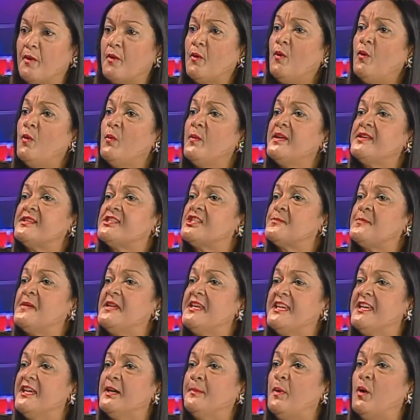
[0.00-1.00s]
We're always
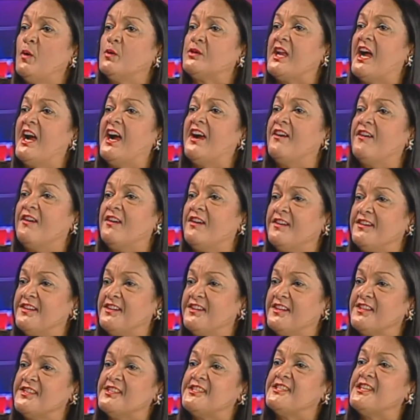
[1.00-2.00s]
speaking about
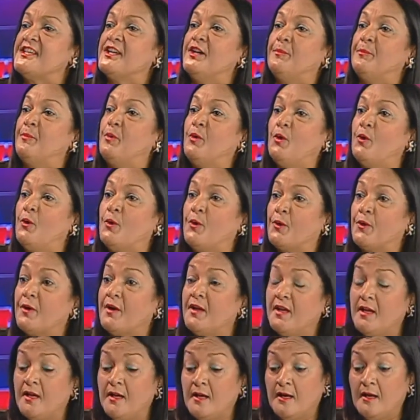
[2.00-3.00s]
Ireland and Singapore.
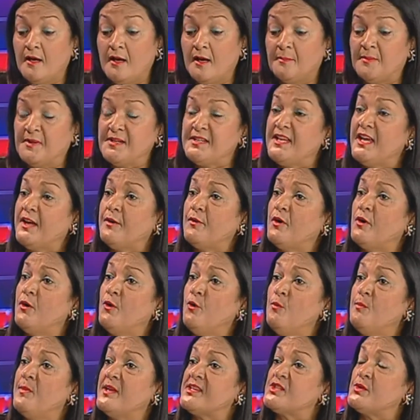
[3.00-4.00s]
But nearer
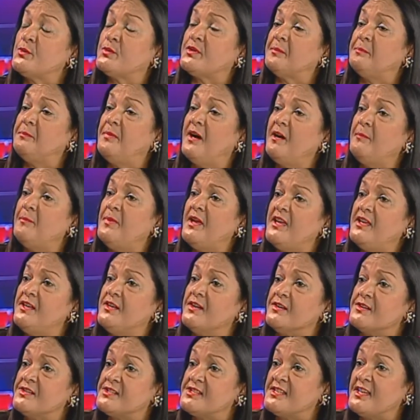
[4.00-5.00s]
home, let's look at
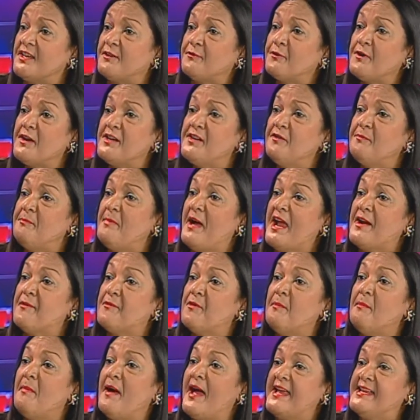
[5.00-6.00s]
Barbados. A friend of mine
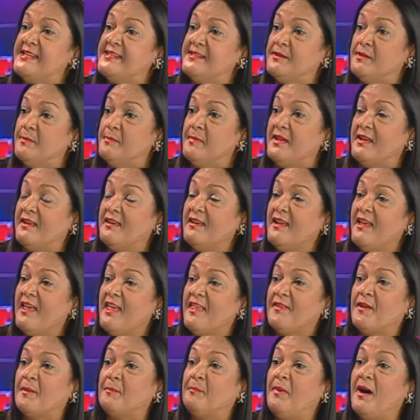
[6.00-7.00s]
reminded me
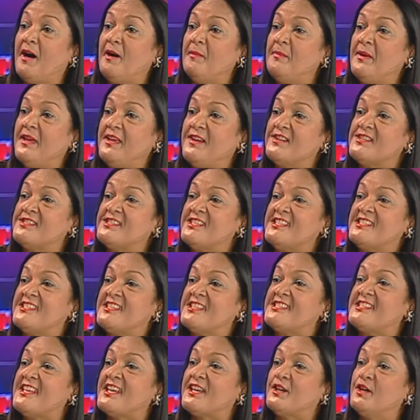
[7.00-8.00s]
that Barbados is
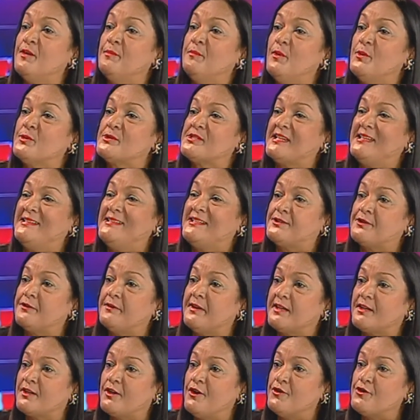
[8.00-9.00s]
the second most
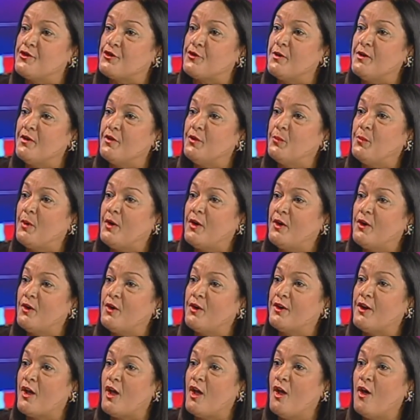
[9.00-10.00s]
literate country in the
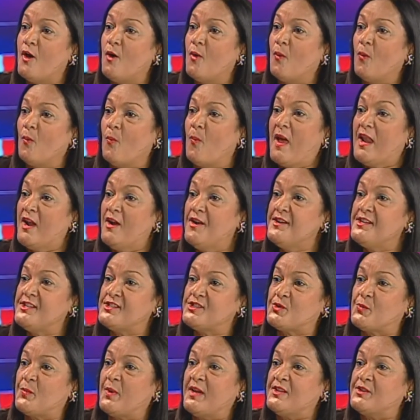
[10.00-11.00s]
world, well on
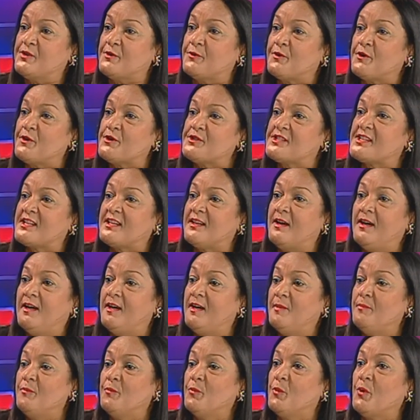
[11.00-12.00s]
its way to first
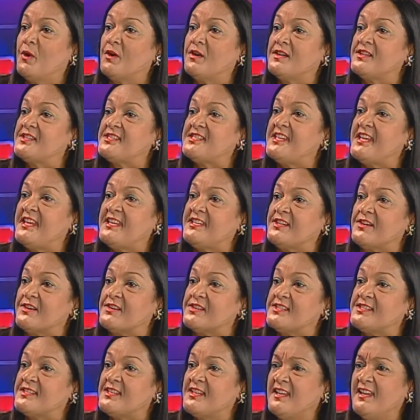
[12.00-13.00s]
world
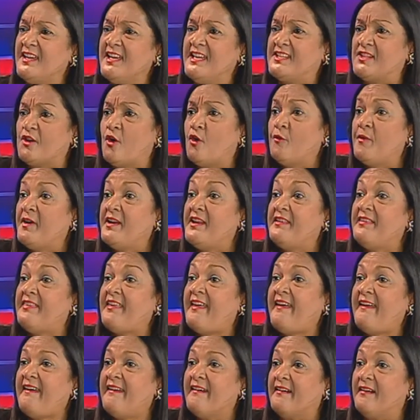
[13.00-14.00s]
status. It's already
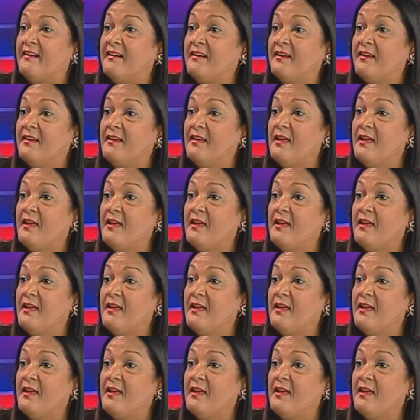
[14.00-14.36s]
there.